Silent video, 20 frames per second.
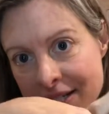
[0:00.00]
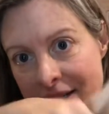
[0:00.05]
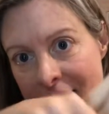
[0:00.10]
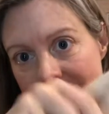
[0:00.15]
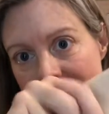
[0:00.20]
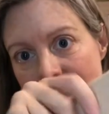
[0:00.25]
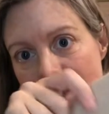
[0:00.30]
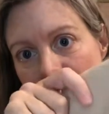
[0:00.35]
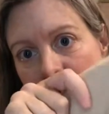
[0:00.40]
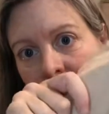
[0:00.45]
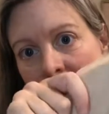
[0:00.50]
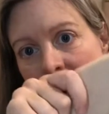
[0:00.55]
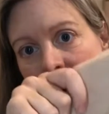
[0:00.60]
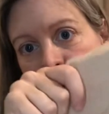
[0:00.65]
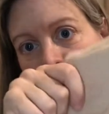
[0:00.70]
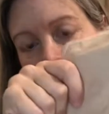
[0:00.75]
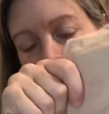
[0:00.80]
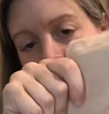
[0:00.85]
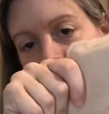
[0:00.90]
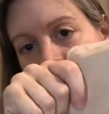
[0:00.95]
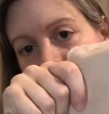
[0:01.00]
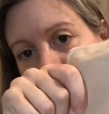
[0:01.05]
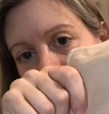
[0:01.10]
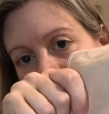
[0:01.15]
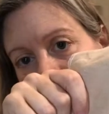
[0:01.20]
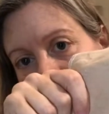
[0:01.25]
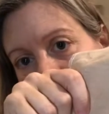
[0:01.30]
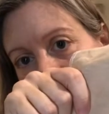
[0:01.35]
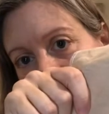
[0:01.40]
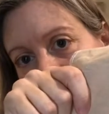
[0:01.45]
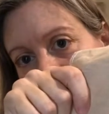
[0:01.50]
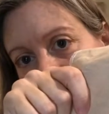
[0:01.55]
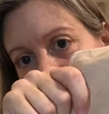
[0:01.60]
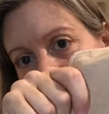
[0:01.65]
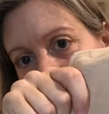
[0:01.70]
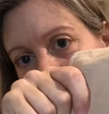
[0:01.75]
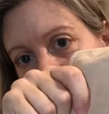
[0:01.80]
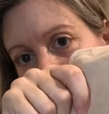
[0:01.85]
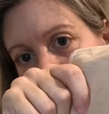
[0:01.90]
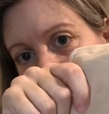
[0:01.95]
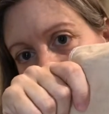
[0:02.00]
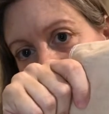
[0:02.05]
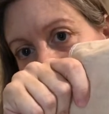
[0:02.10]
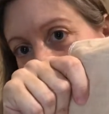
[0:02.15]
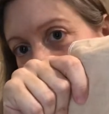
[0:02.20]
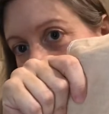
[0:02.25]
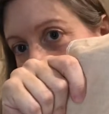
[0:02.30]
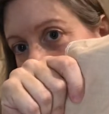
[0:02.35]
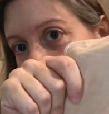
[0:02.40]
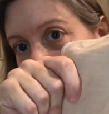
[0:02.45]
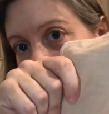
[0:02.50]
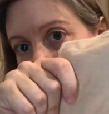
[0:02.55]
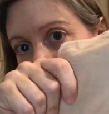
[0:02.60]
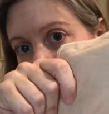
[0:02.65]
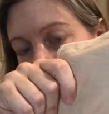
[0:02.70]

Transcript: this direction. It's a